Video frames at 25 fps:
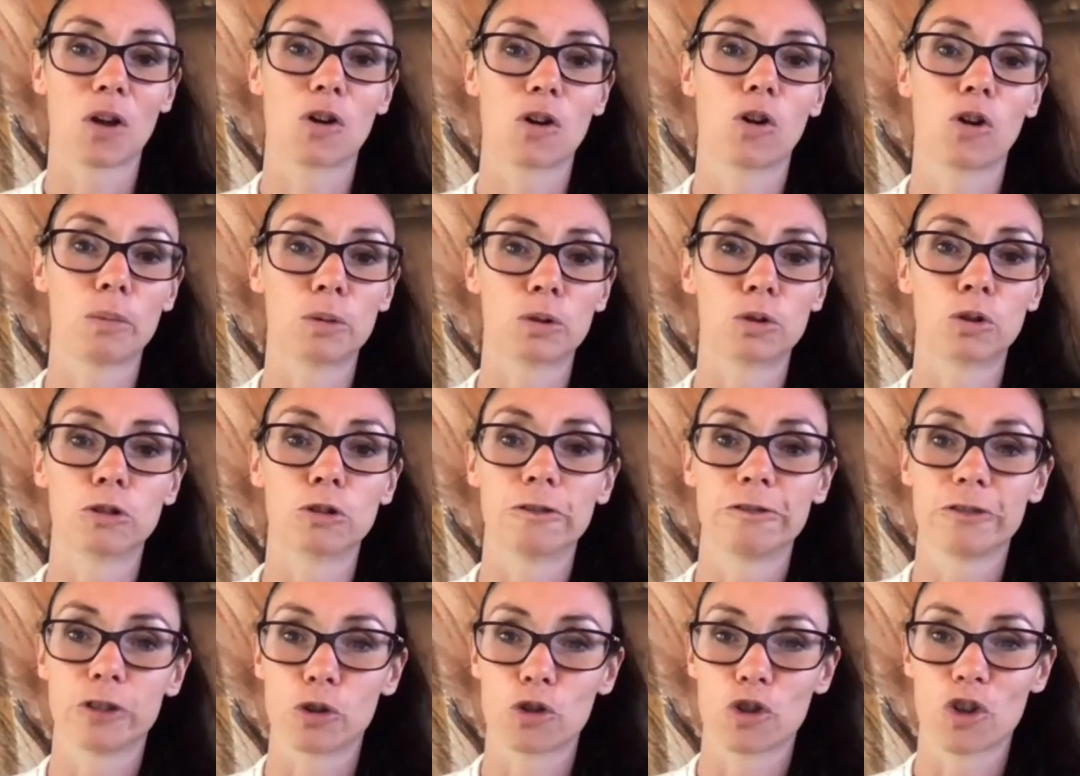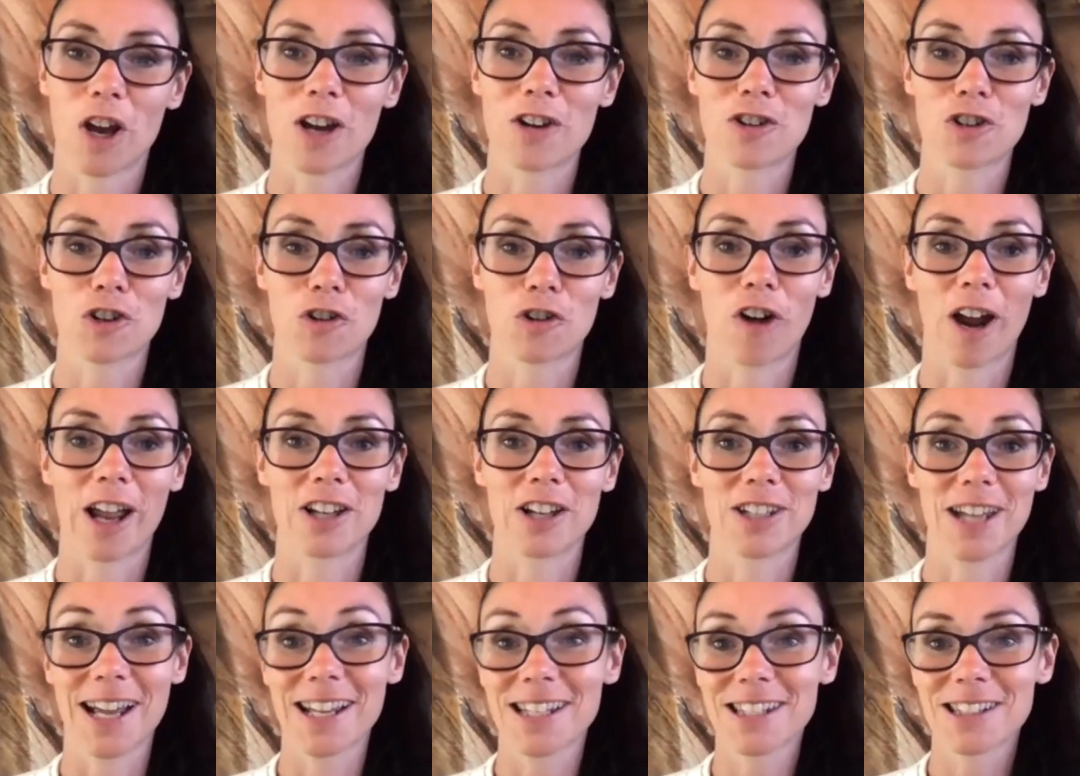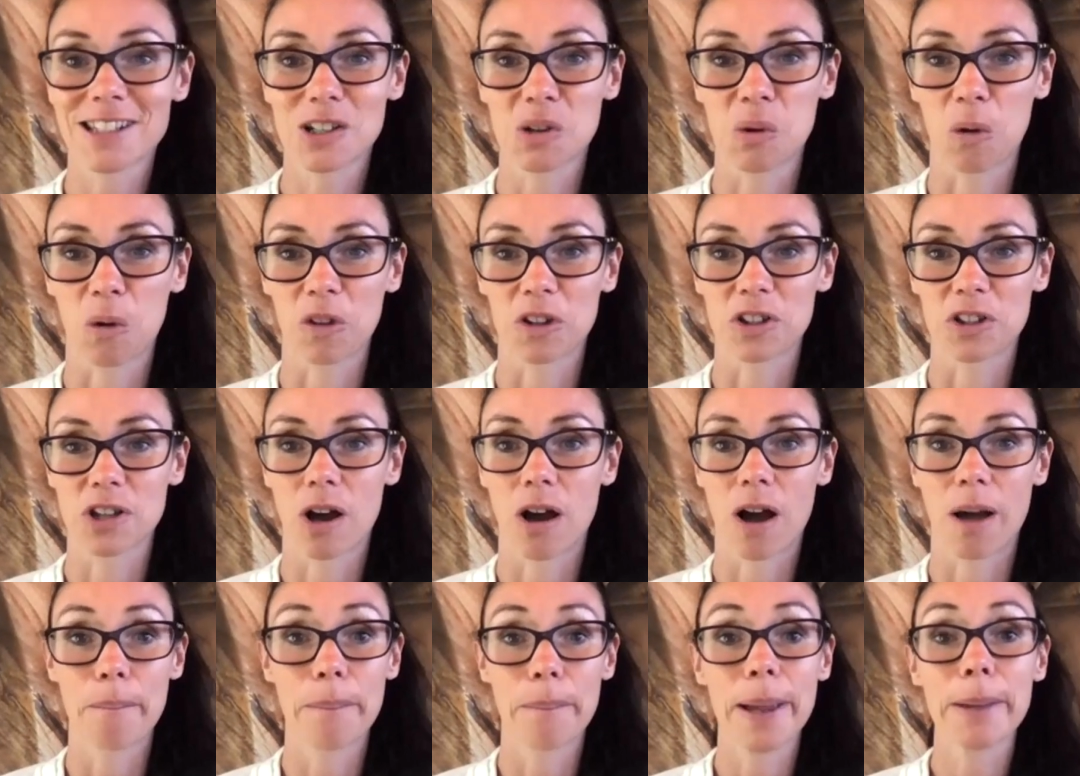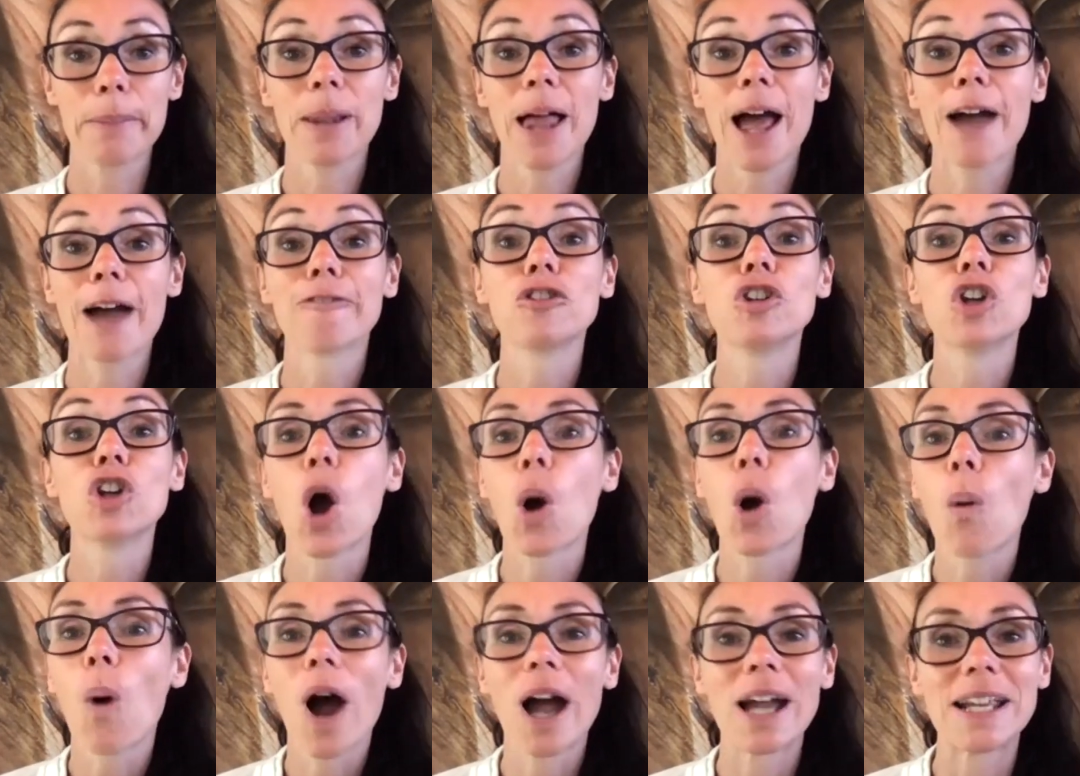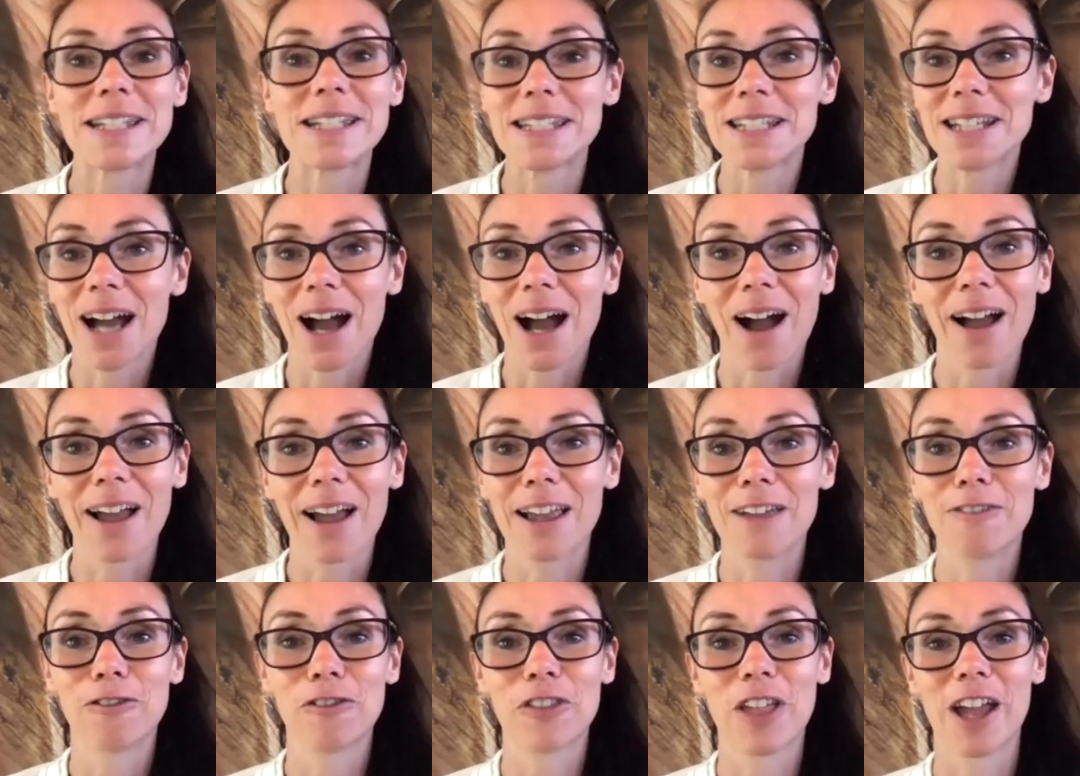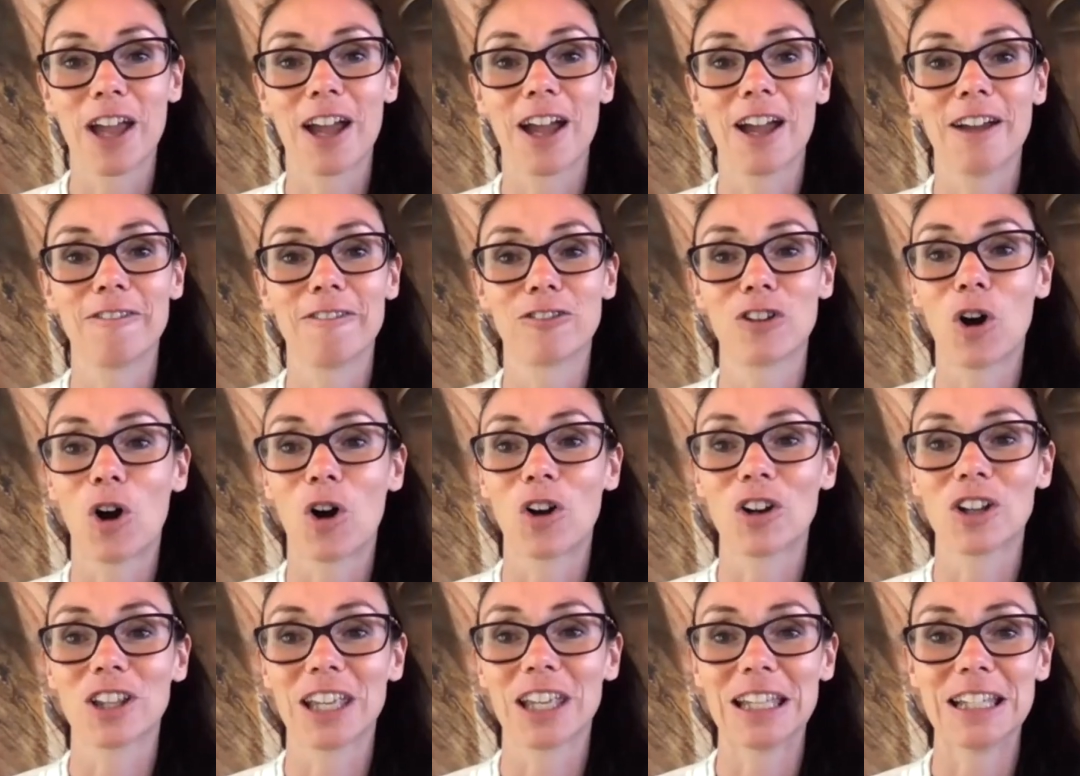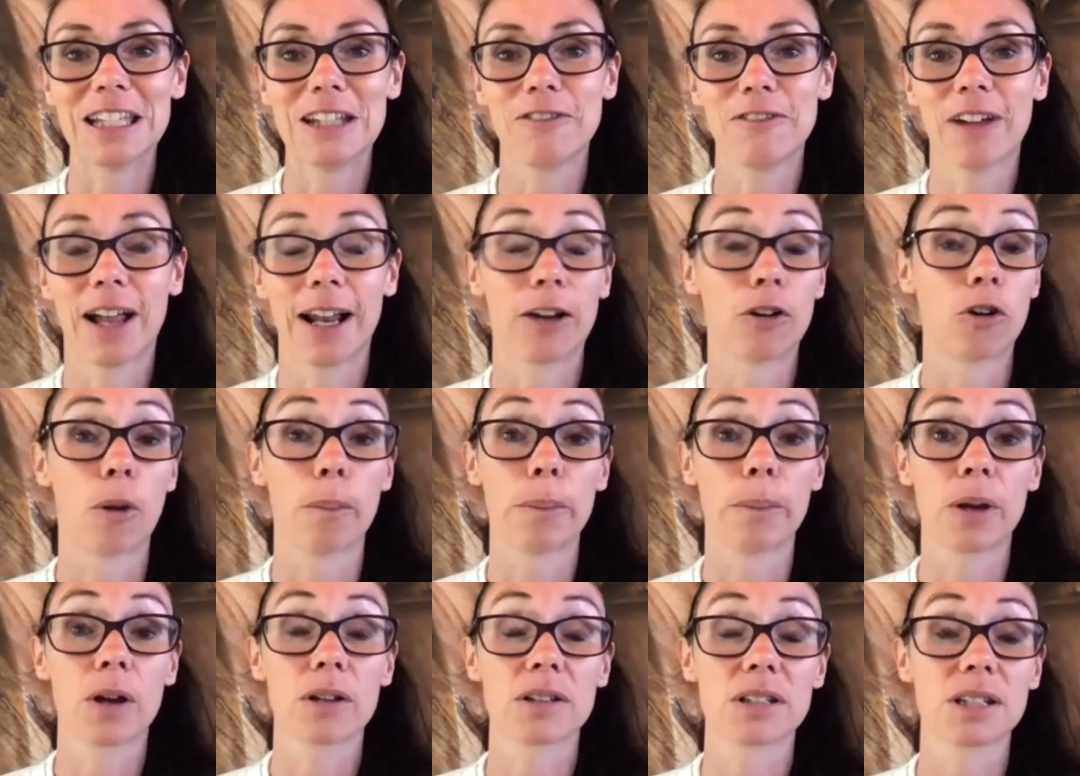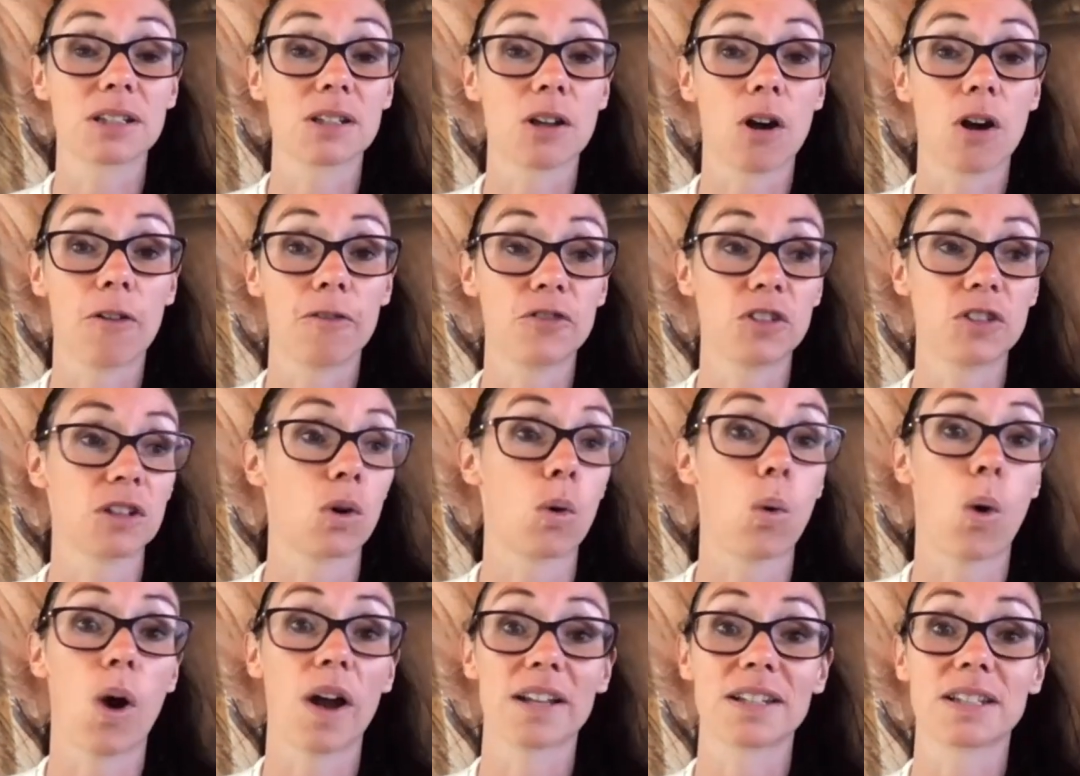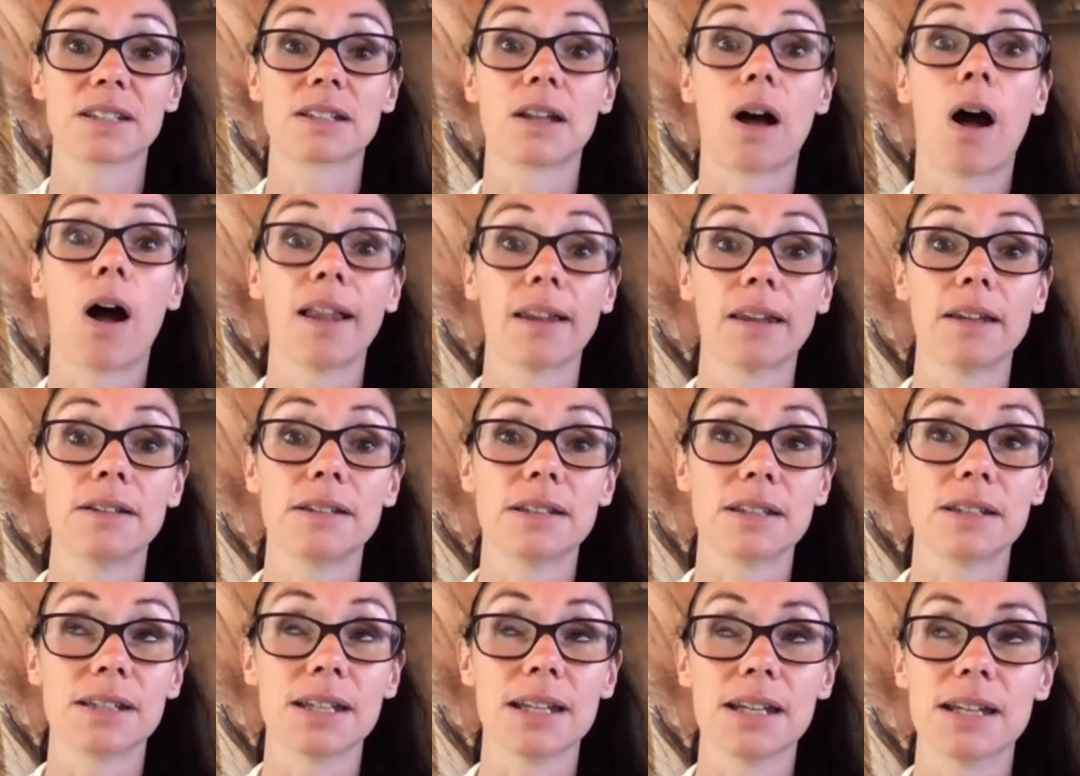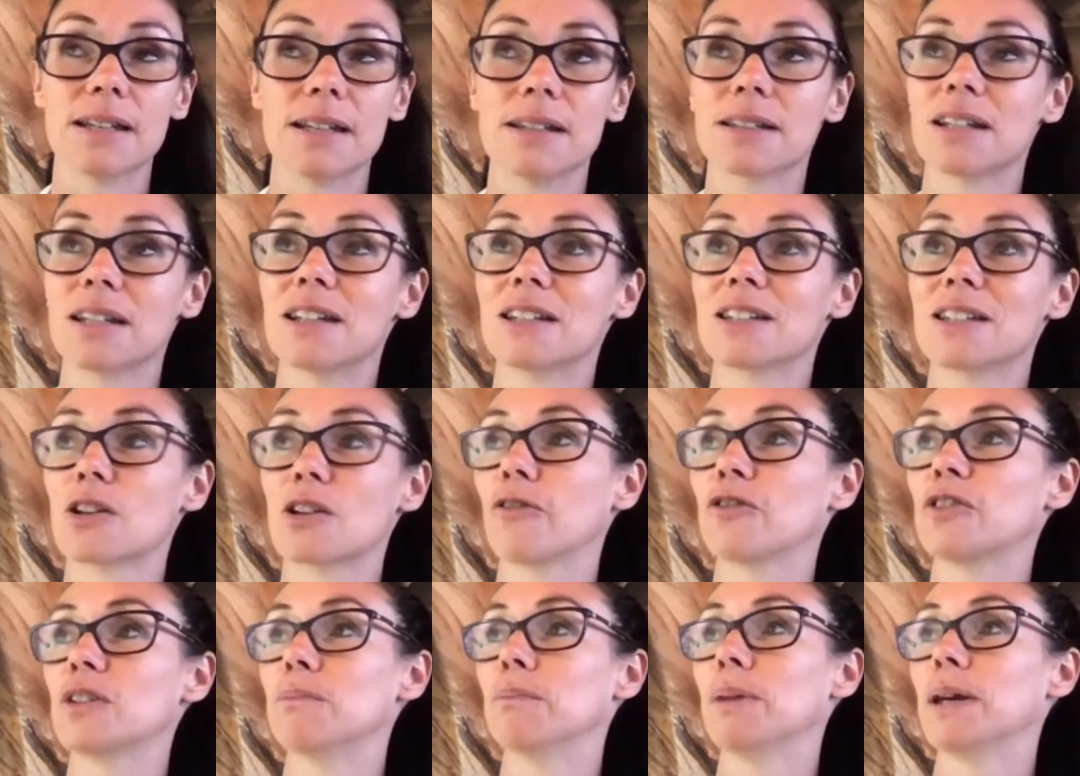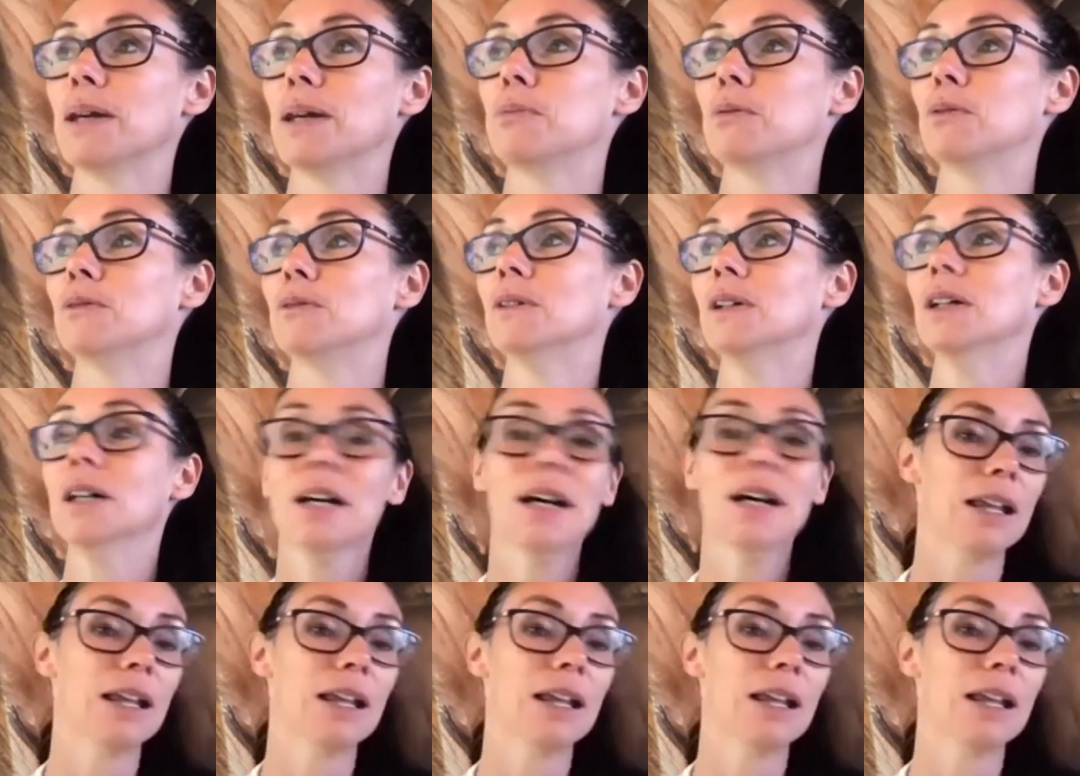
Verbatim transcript: glomerular filtration rate tested all the time people have no idea if they've got kidney failure or not because it's often quite a silent disease and it's often people